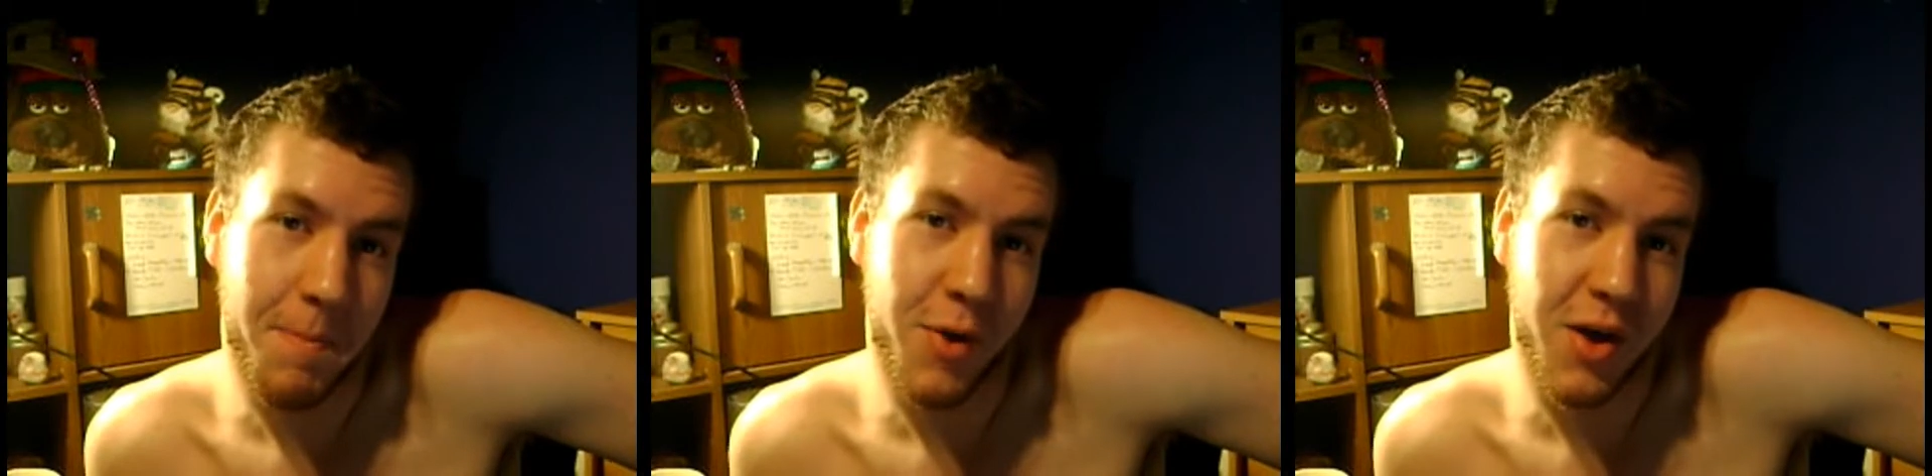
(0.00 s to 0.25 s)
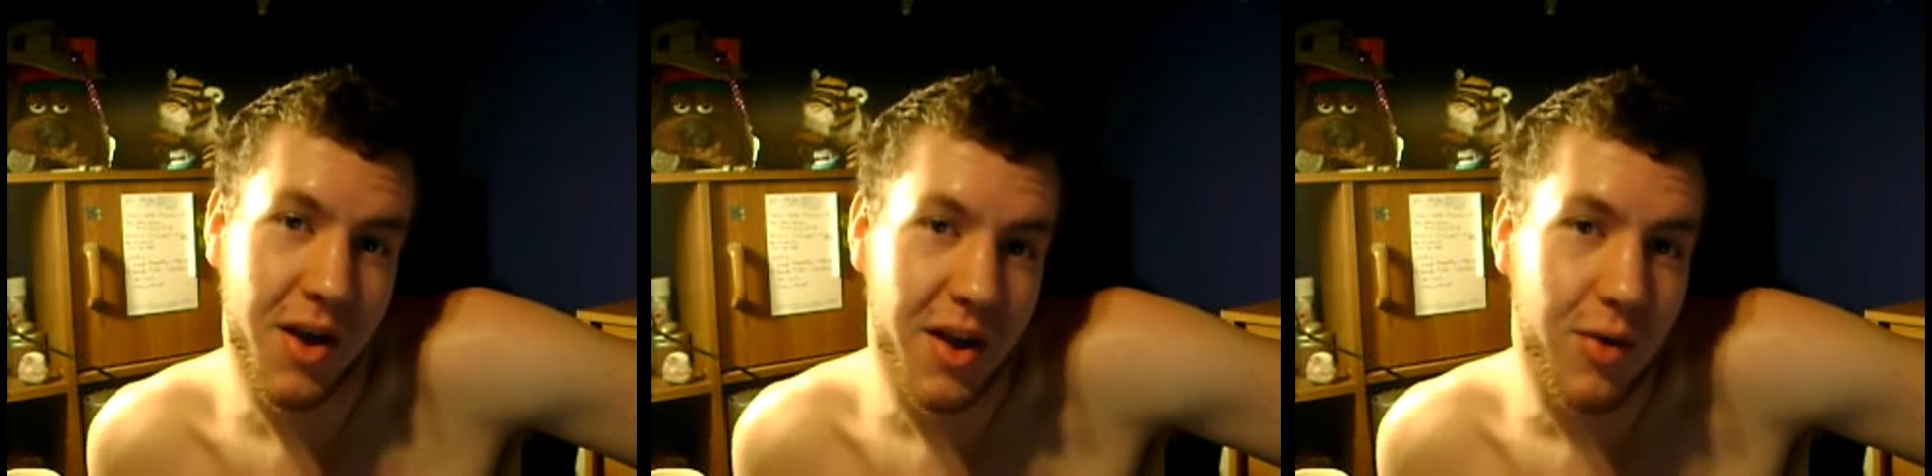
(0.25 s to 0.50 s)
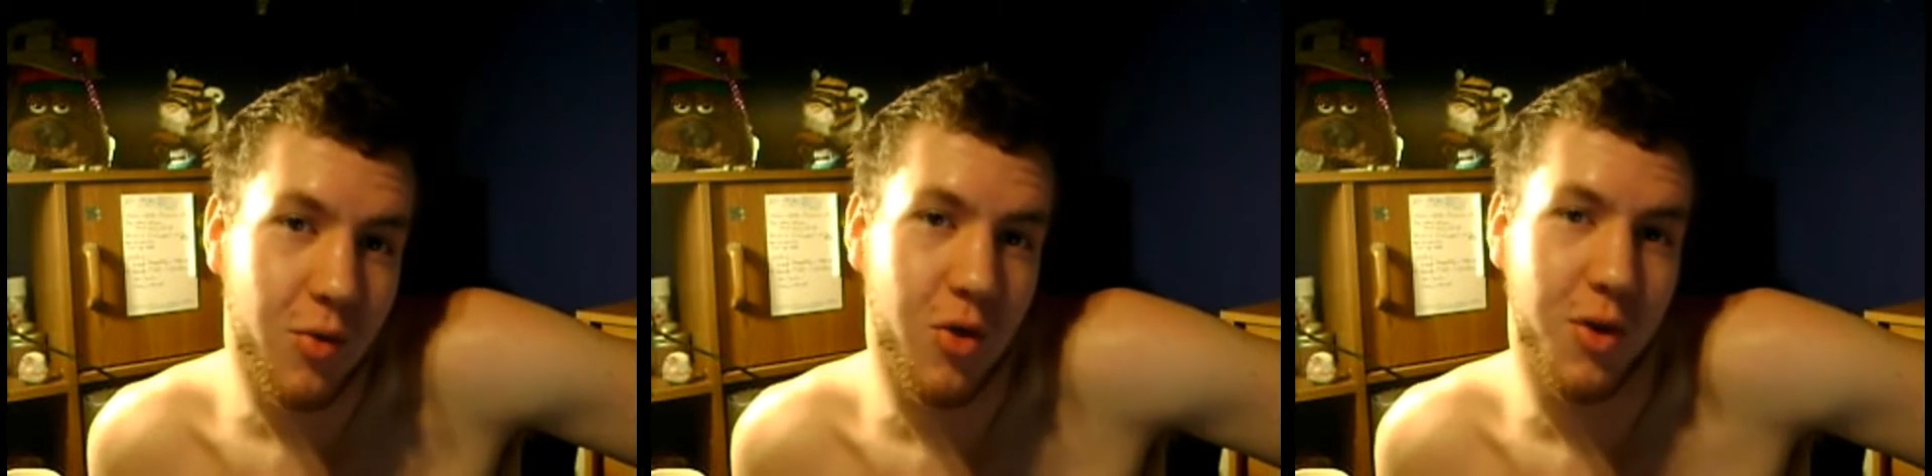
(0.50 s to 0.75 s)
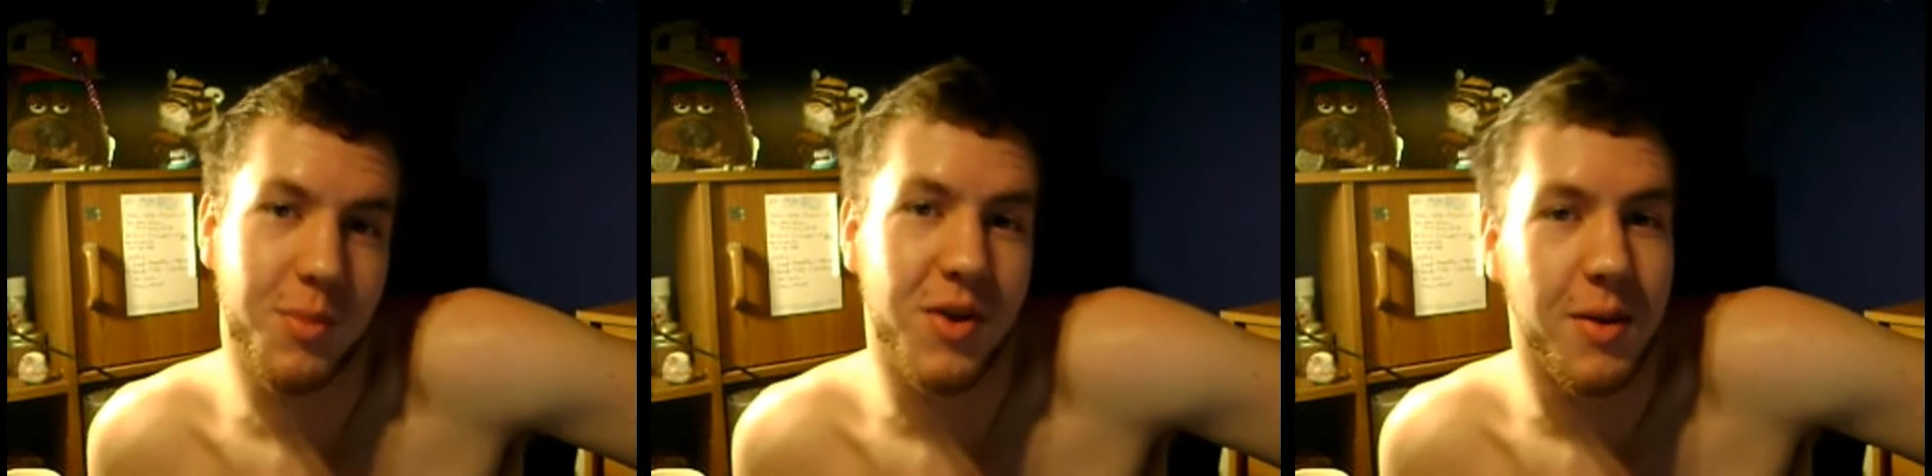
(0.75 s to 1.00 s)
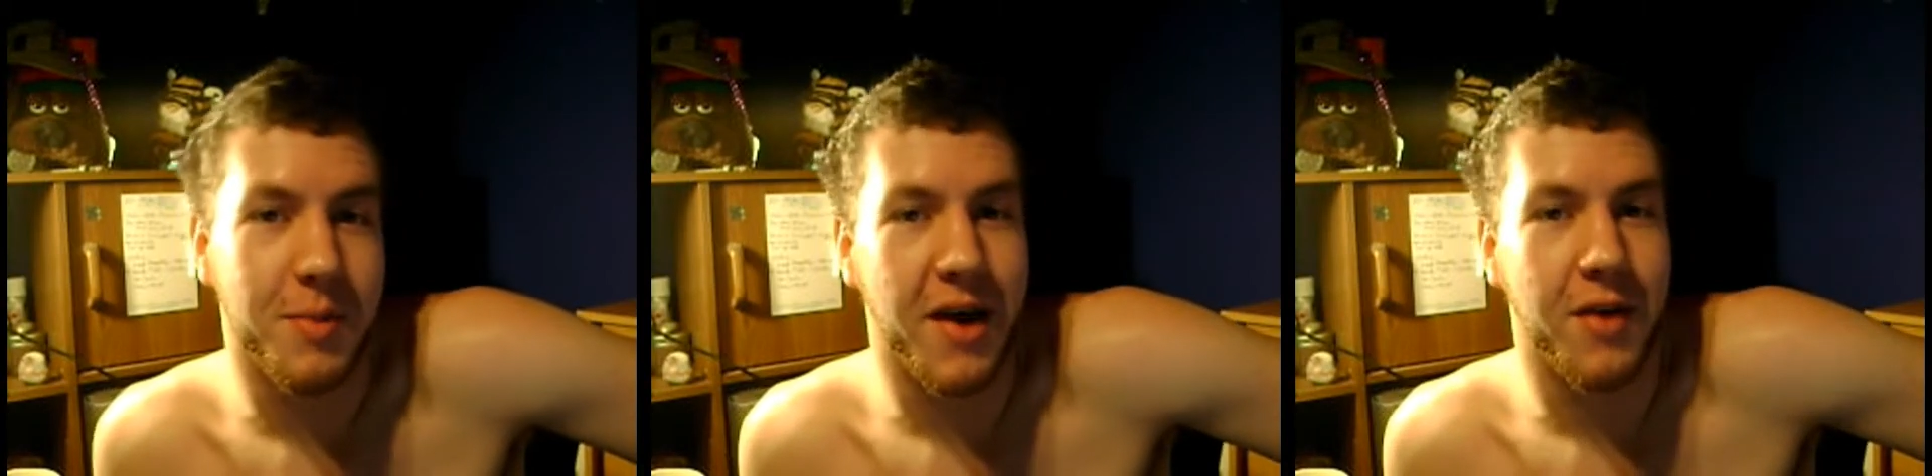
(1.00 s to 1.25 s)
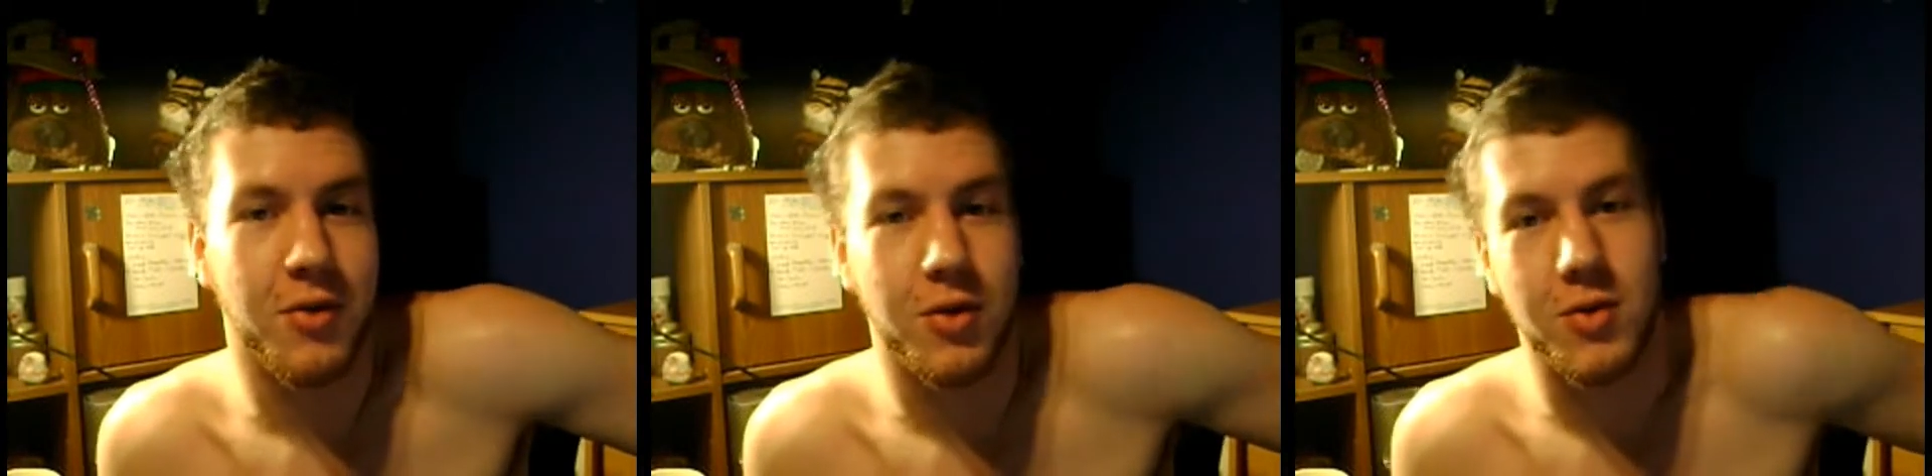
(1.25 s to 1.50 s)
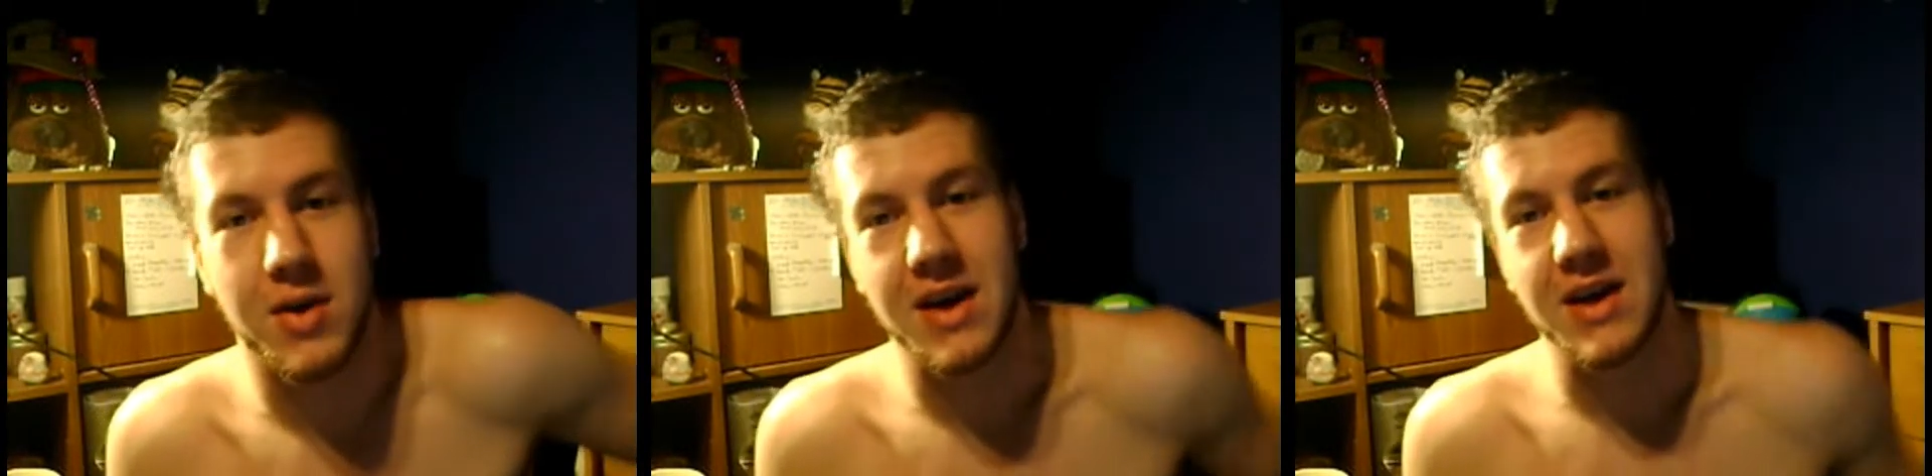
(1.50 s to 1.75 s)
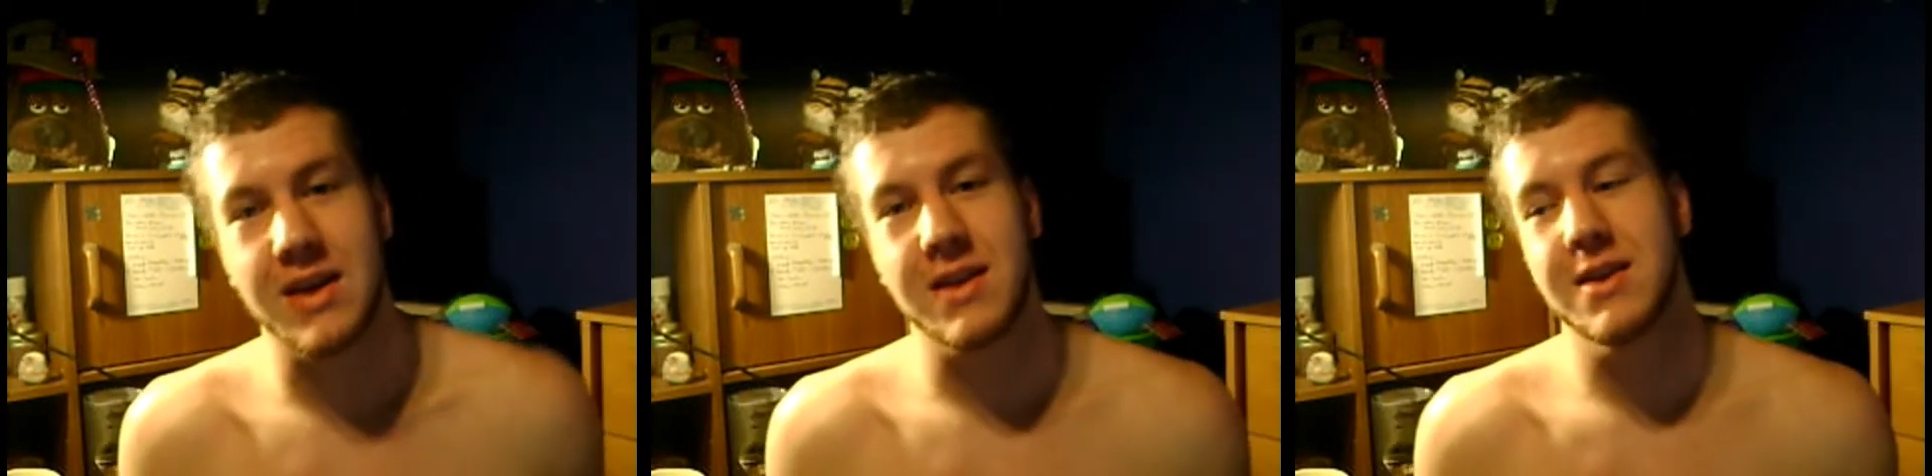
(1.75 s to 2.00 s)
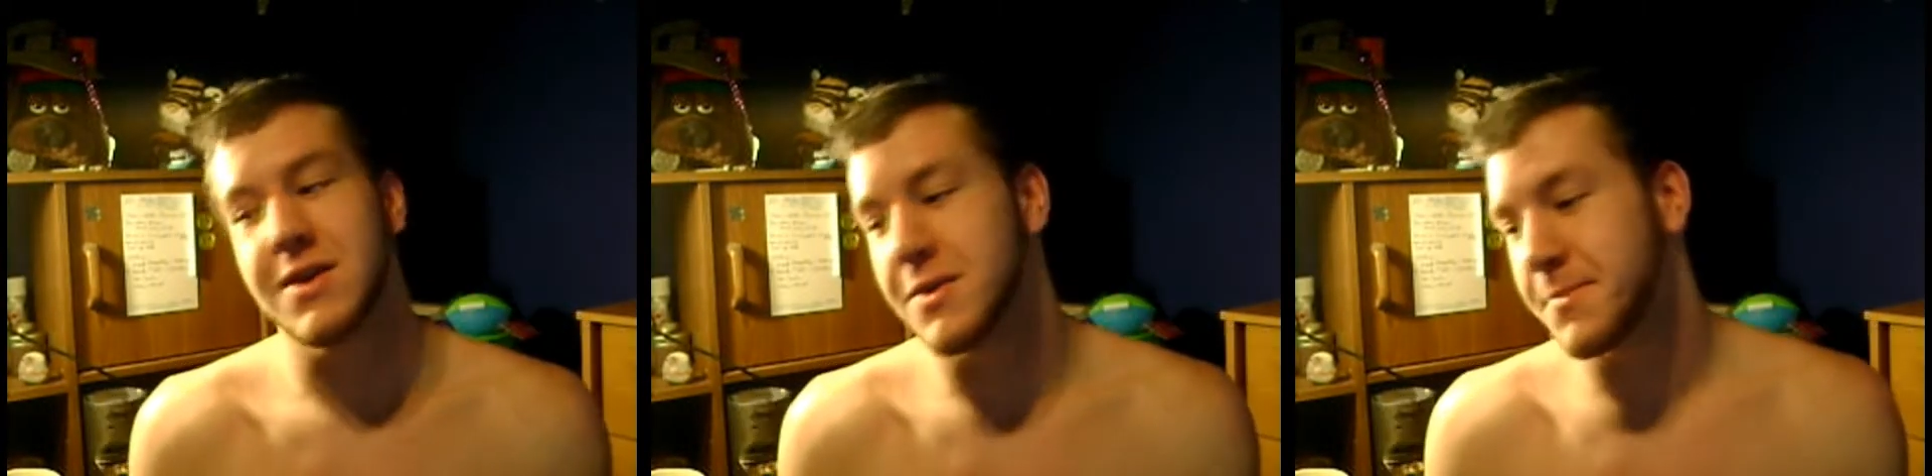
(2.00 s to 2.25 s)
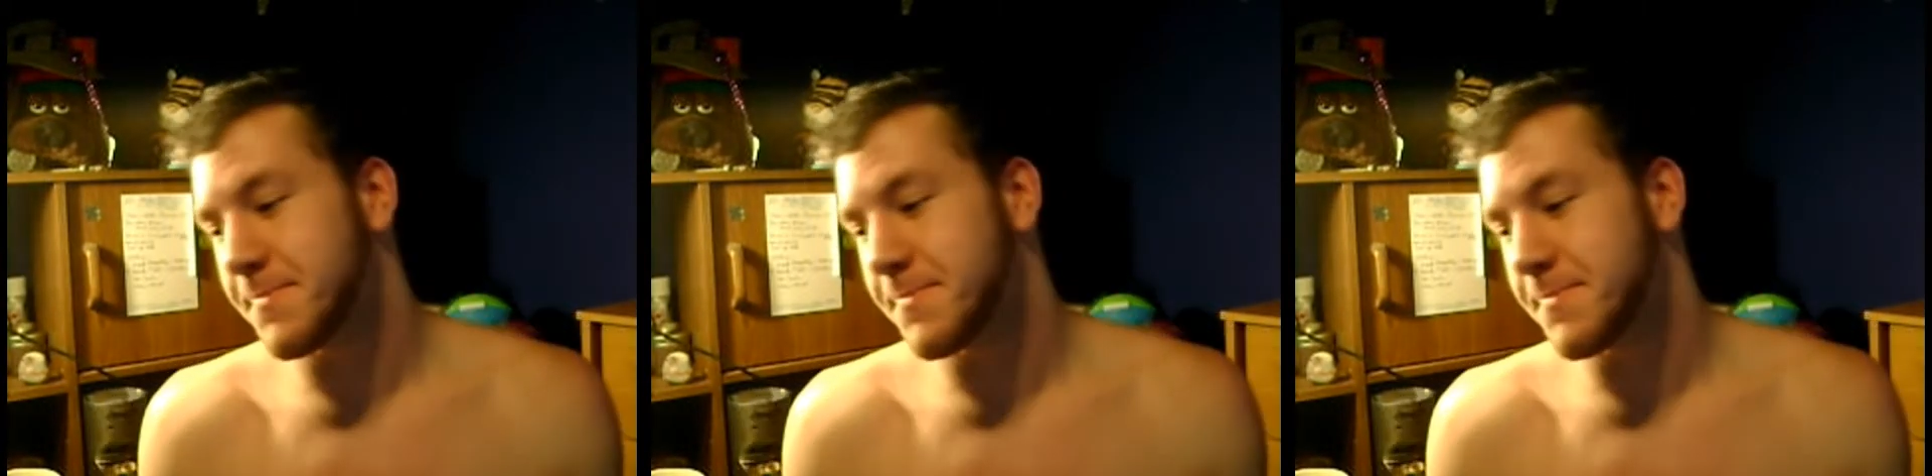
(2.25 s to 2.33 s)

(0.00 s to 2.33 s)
But it warmed up after a while.